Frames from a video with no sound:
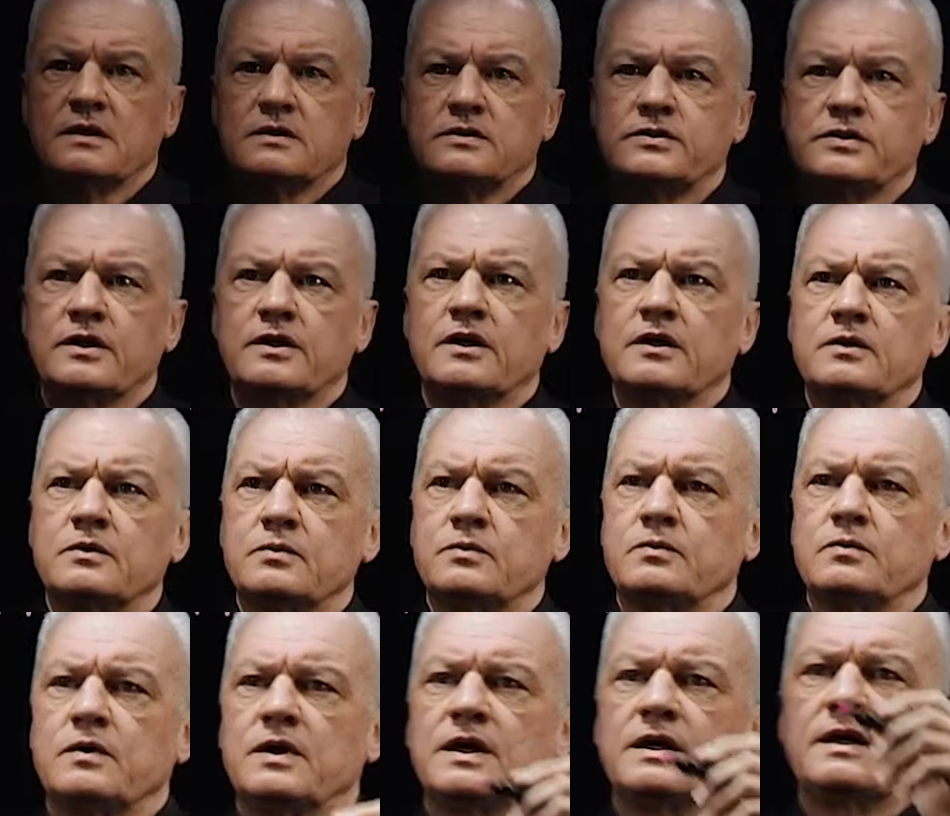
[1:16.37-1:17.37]

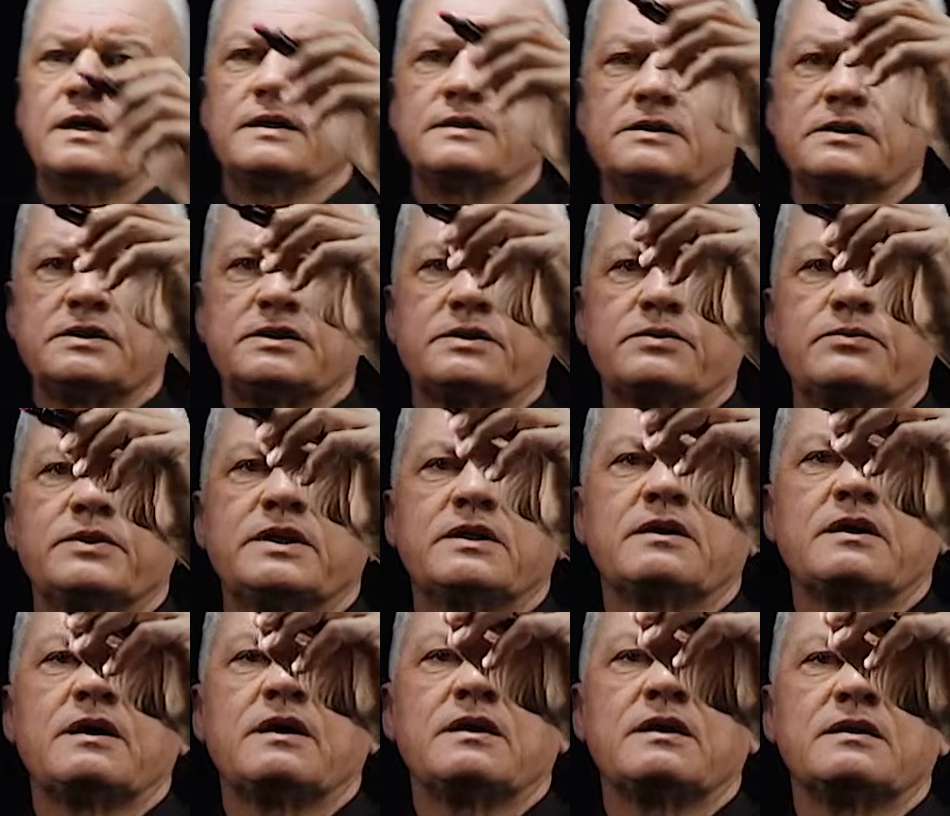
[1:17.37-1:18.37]
So just to
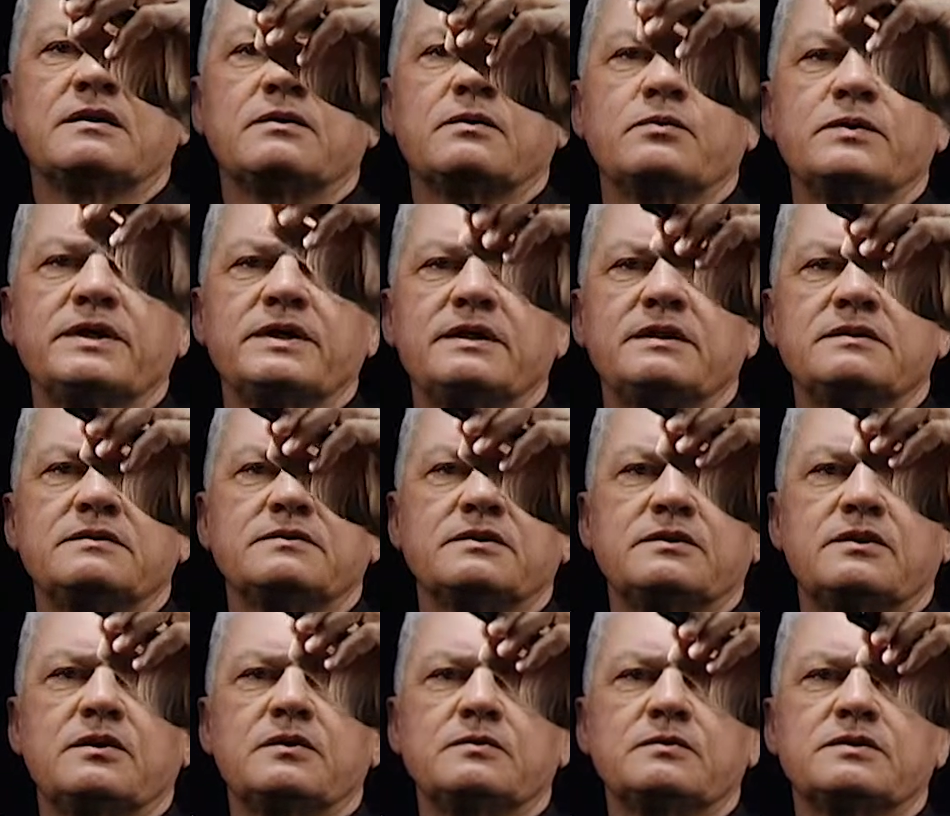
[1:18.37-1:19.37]
recall, we
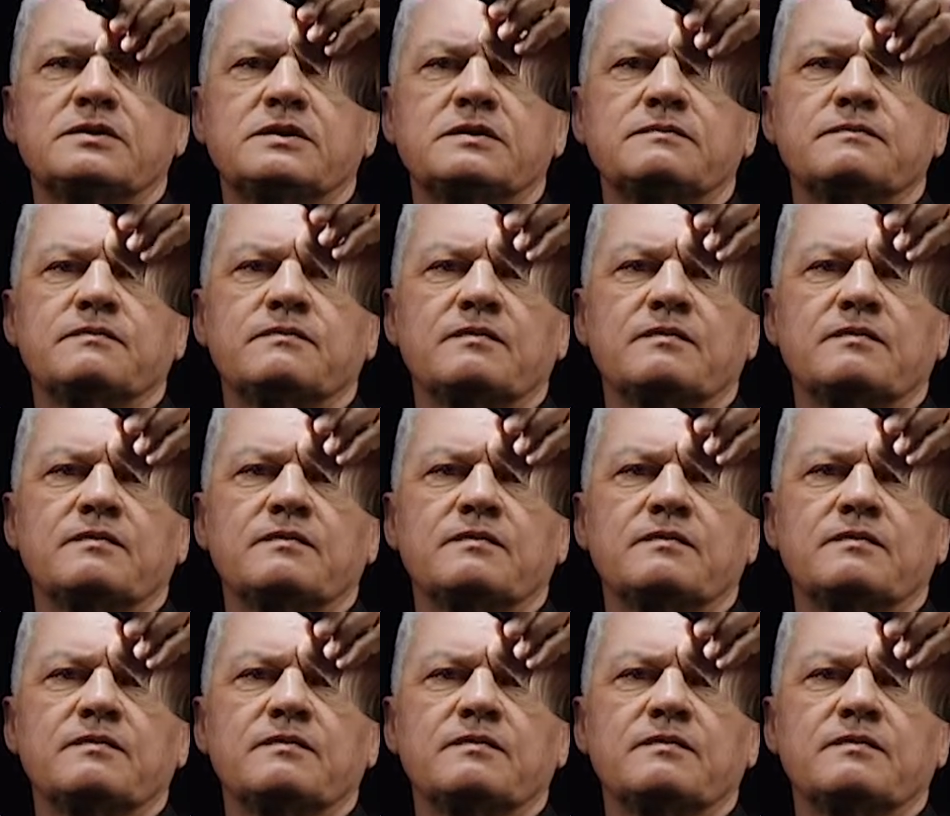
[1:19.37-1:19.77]
denote